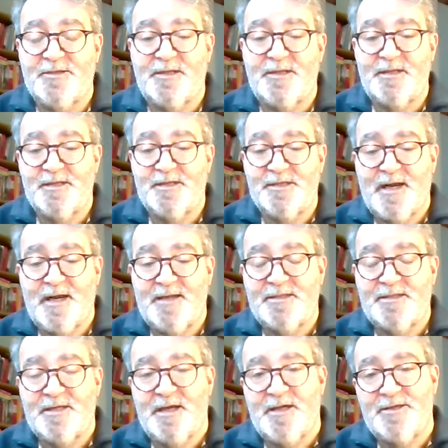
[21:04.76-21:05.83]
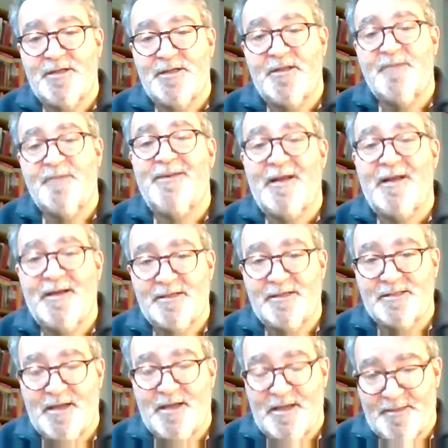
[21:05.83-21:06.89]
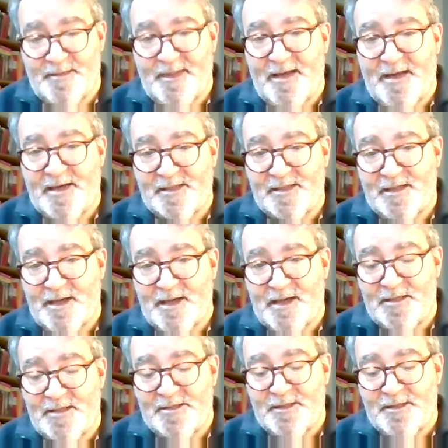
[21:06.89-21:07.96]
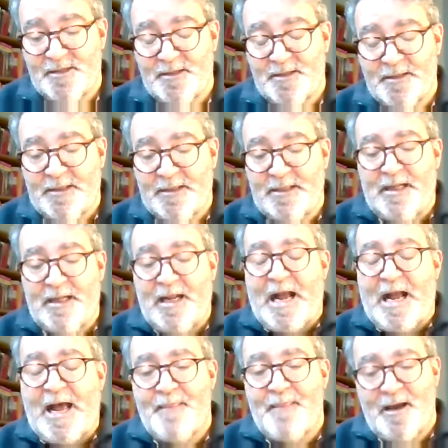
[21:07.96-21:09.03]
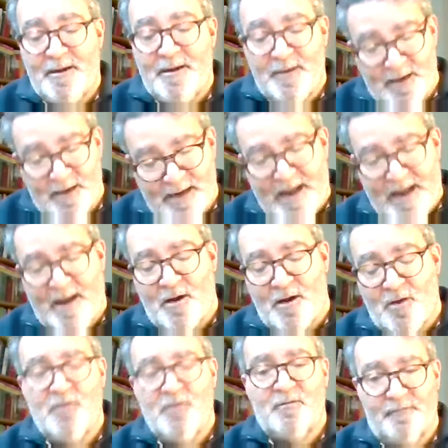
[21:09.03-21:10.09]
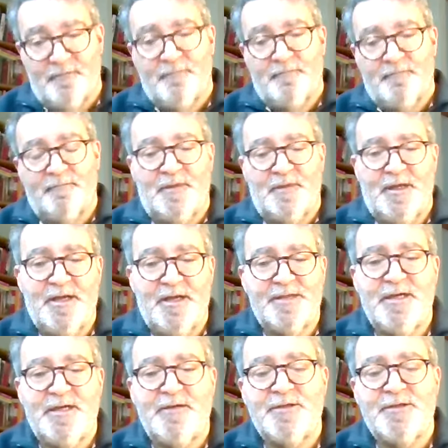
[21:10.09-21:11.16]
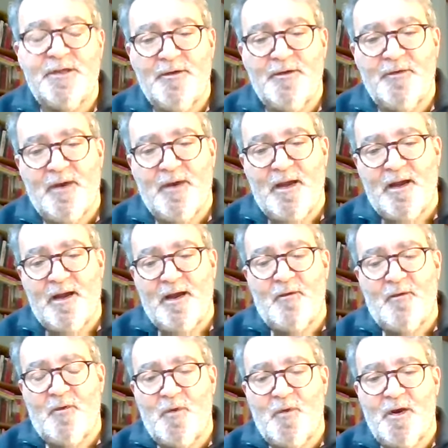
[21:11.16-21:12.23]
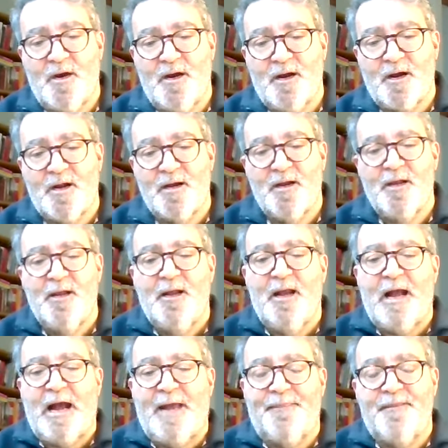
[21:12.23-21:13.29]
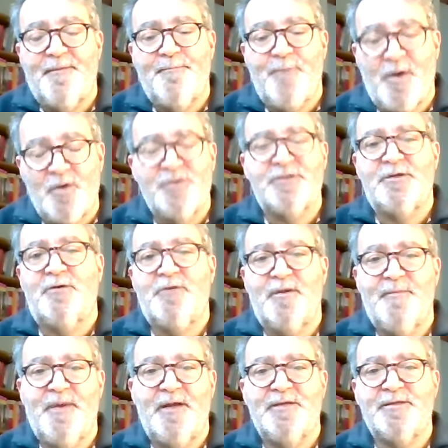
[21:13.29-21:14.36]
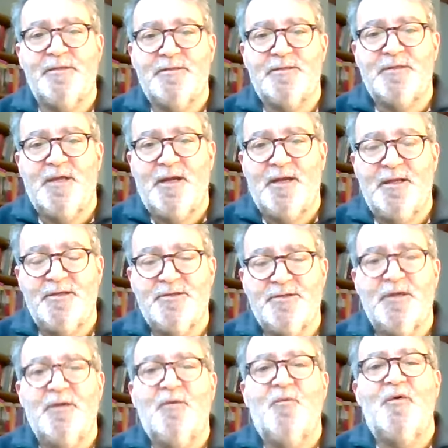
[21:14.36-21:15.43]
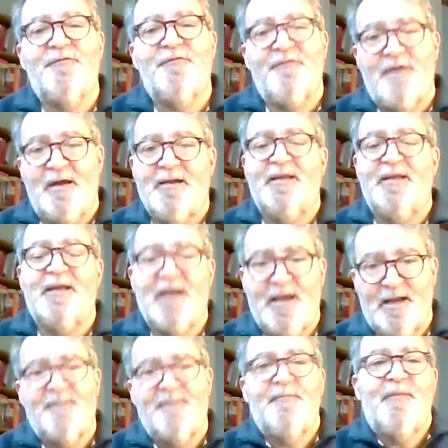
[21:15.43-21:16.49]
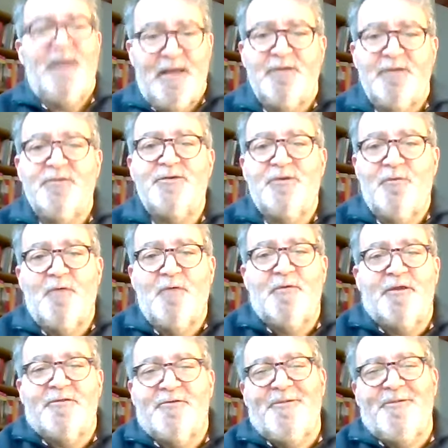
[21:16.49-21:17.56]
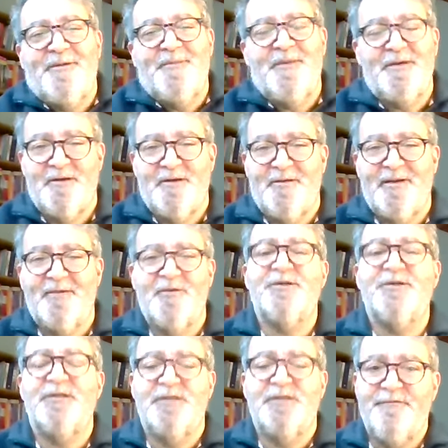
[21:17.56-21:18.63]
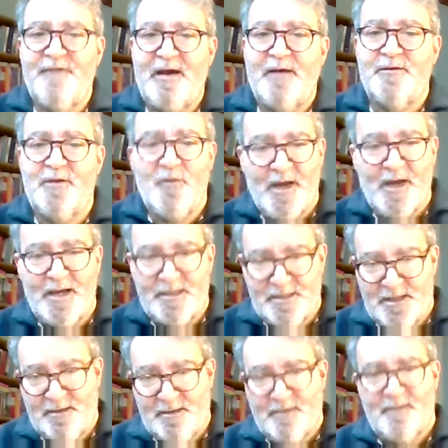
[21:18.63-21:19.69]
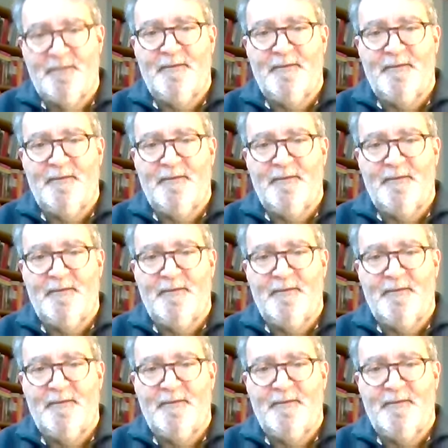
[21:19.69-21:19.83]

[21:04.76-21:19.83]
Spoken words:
at the design stage, and the planning stage. And then now, years into our work, at the post-occupation stage, we're finally getting into what we thought we'd be doing, which is evaluating